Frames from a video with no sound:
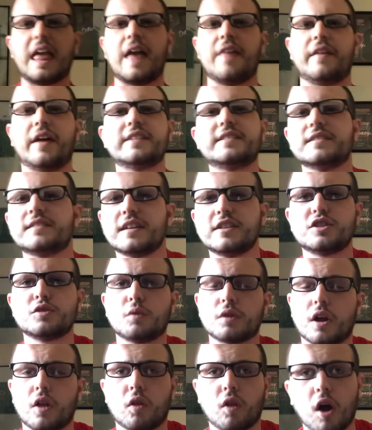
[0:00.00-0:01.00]
And that's essentially
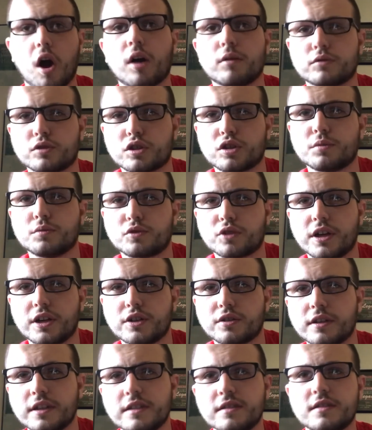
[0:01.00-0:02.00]
what a long-term
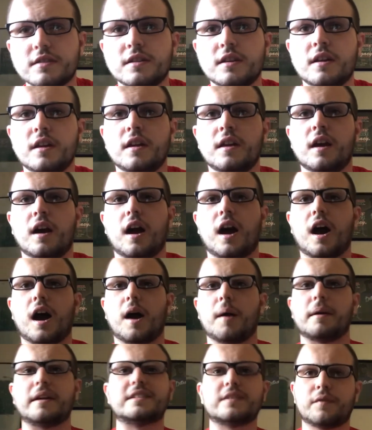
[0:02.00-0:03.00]
trader is.
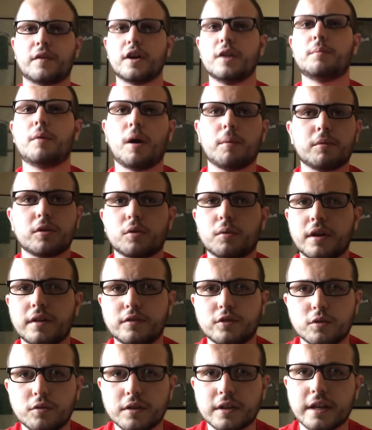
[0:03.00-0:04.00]
It's a very popular way
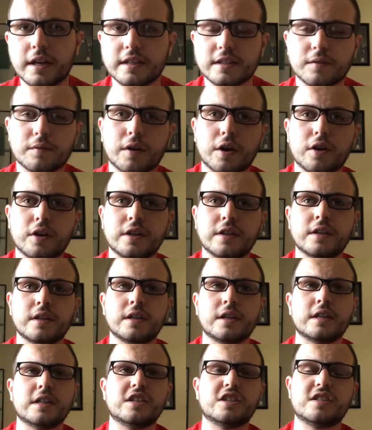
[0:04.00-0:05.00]
of doing it. It's a very
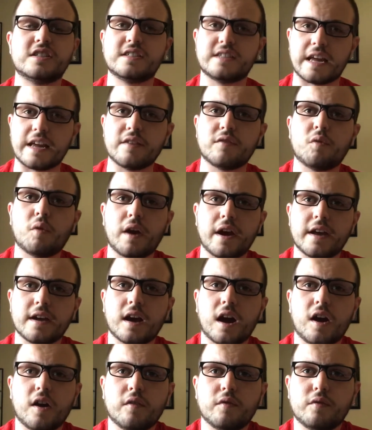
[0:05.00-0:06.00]
safe way
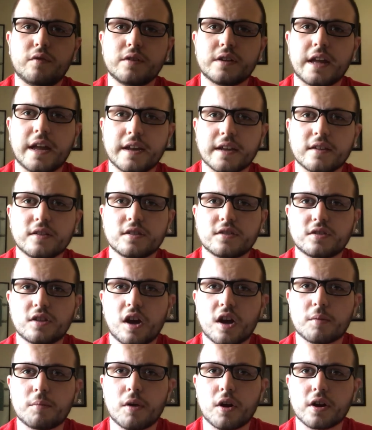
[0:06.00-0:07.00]
of getting in the
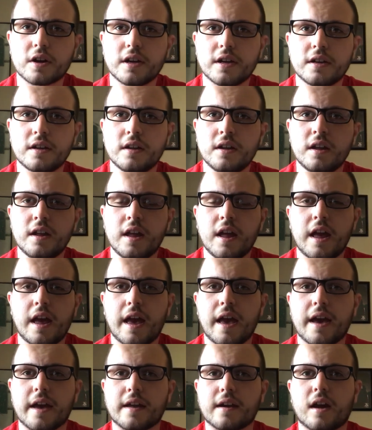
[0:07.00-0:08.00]
stock market.
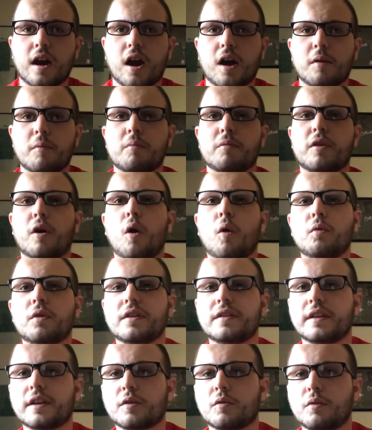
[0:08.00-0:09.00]
And the
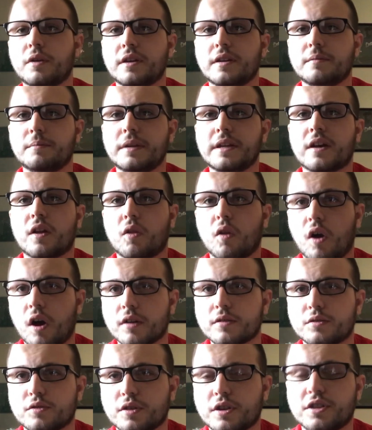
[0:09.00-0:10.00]
only thing when being a
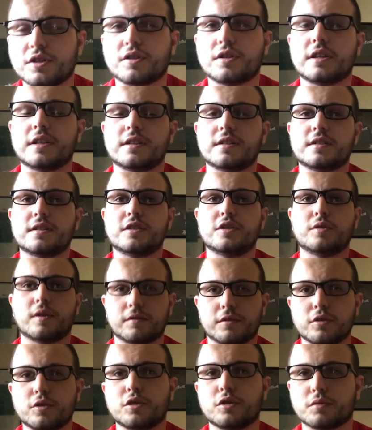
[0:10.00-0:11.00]
long trader is you
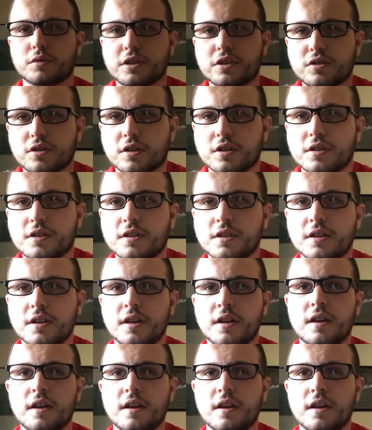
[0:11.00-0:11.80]
have to do your research